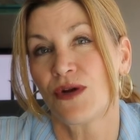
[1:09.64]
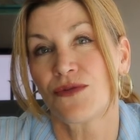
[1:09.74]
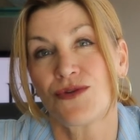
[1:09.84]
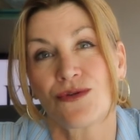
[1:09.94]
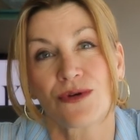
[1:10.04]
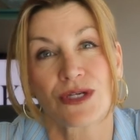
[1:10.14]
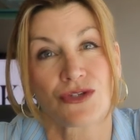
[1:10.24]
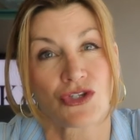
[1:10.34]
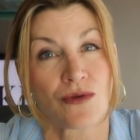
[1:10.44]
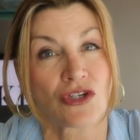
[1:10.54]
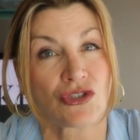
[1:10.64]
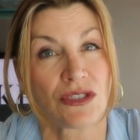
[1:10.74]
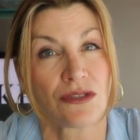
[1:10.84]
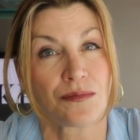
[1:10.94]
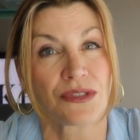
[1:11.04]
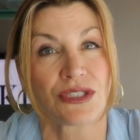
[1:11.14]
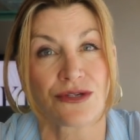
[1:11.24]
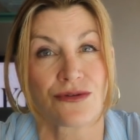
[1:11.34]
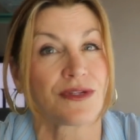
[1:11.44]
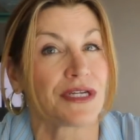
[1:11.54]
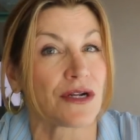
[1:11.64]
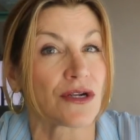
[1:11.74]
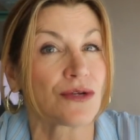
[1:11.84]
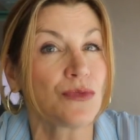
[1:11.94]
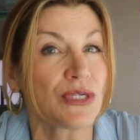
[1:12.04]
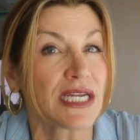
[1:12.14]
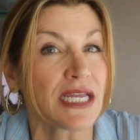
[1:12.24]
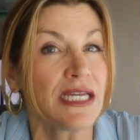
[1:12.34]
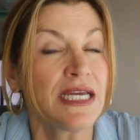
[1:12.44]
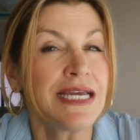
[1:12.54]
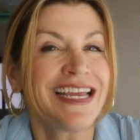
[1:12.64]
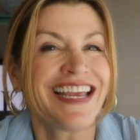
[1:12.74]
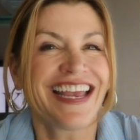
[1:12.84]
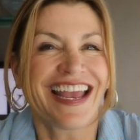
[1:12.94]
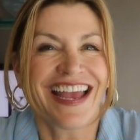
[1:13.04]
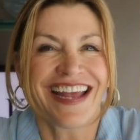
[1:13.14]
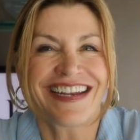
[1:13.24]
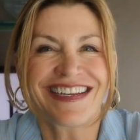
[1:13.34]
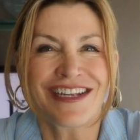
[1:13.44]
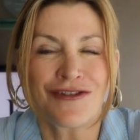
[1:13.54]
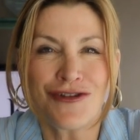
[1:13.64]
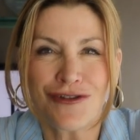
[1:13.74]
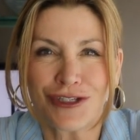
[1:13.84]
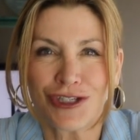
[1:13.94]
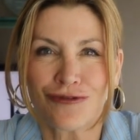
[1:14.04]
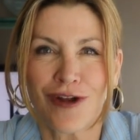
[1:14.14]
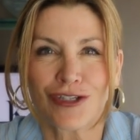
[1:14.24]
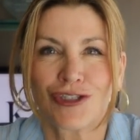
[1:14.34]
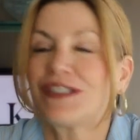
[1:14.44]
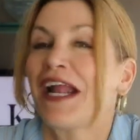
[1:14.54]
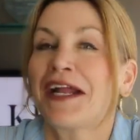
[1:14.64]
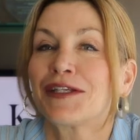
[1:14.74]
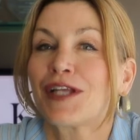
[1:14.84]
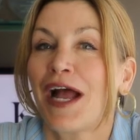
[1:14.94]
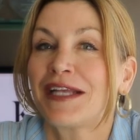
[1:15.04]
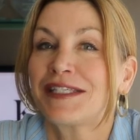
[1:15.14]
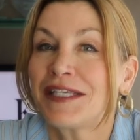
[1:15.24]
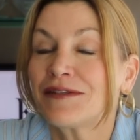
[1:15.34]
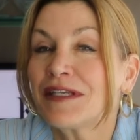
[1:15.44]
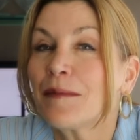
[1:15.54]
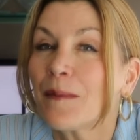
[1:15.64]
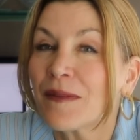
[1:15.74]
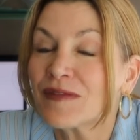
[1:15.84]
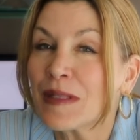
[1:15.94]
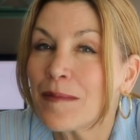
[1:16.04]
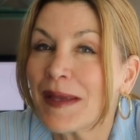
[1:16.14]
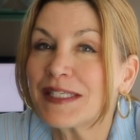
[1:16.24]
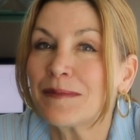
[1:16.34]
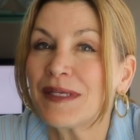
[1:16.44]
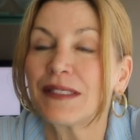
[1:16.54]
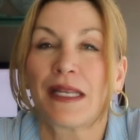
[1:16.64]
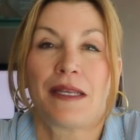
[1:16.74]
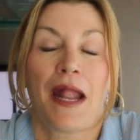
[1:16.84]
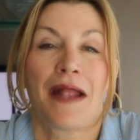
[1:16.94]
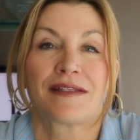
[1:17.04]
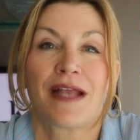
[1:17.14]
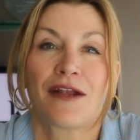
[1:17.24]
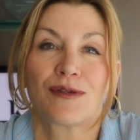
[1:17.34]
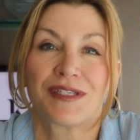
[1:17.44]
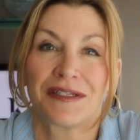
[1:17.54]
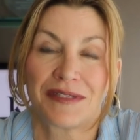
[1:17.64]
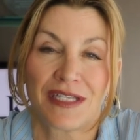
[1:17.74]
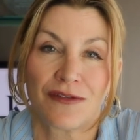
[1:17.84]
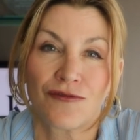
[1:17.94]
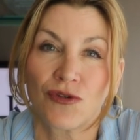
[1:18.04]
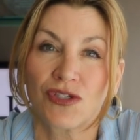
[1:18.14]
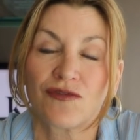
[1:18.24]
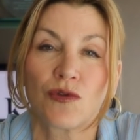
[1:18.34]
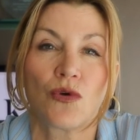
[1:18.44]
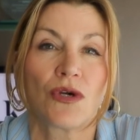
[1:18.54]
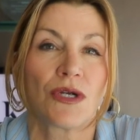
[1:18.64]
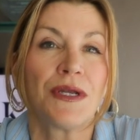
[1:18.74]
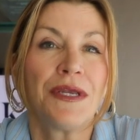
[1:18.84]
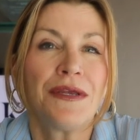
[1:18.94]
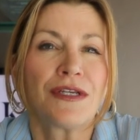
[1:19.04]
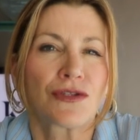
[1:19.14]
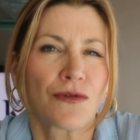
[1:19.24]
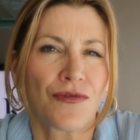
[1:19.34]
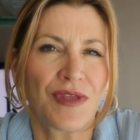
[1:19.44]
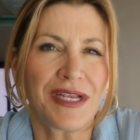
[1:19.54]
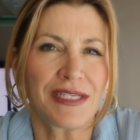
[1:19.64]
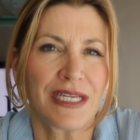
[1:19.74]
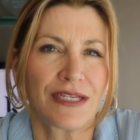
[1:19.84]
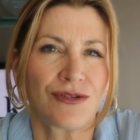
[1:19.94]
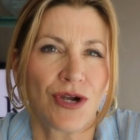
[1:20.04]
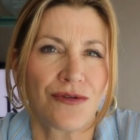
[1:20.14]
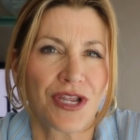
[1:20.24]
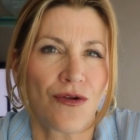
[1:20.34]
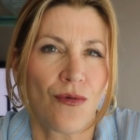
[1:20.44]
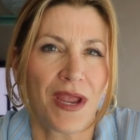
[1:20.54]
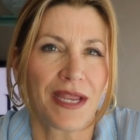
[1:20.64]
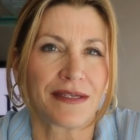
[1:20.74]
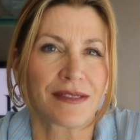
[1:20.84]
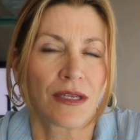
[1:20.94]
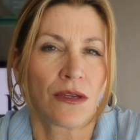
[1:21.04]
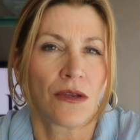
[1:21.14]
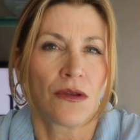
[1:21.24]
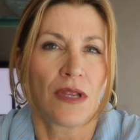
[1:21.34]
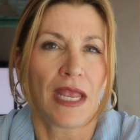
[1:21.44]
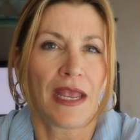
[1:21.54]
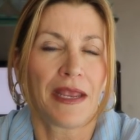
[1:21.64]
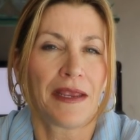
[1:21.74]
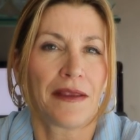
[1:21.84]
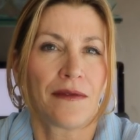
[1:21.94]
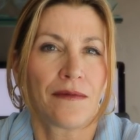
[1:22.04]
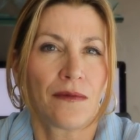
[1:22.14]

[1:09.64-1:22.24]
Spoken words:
with newer construction, particularly in our community. And new construction has high ceilings in the basement, it has higher ceilings on the first floor. So there are things that don't equate a